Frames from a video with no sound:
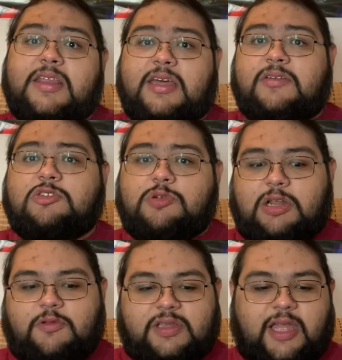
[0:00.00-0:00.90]
I thought it was
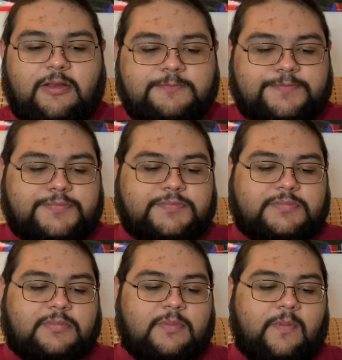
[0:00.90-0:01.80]
really well done.
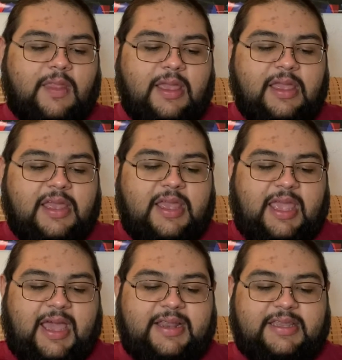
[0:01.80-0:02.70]

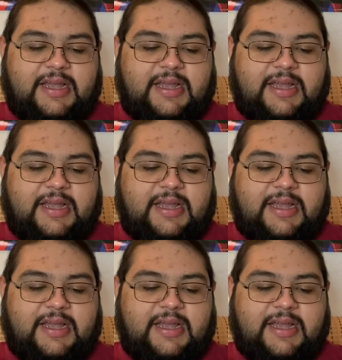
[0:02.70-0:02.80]
And